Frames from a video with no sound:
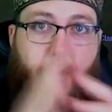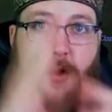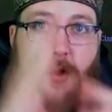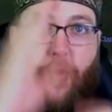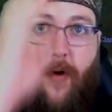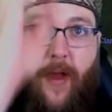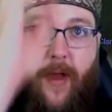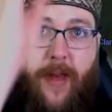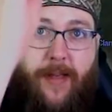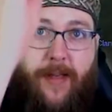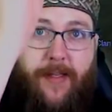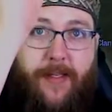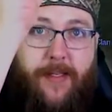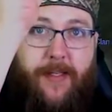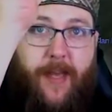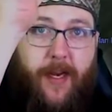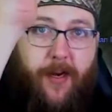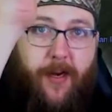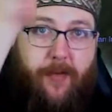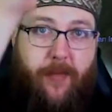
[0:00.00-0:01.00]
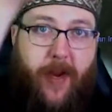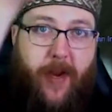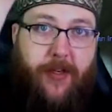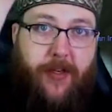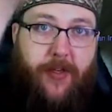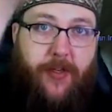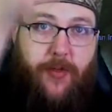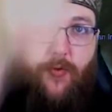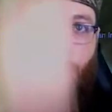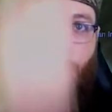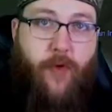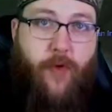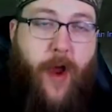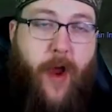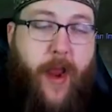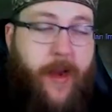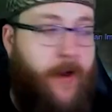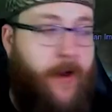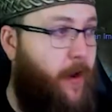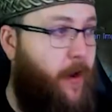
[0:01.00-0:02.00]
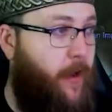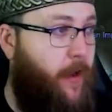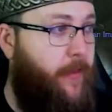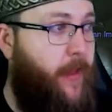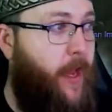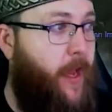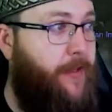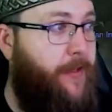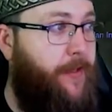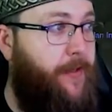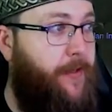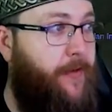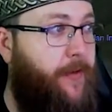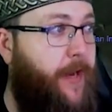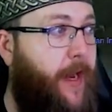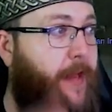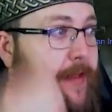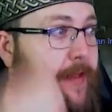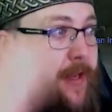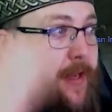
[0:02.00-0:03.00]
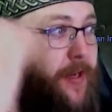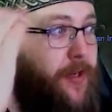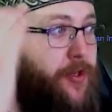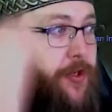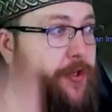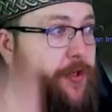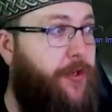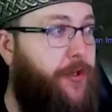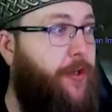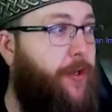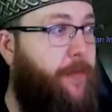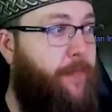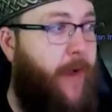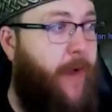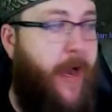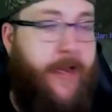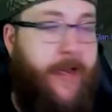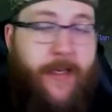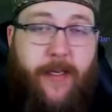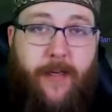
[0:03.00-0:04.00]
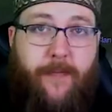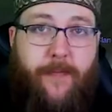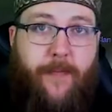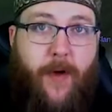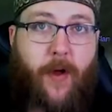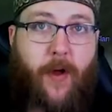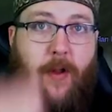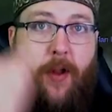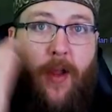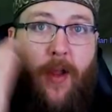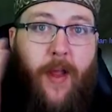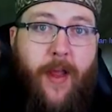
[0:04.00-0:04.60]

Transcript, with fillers: go ahead and set your mages right on that dude and they should by default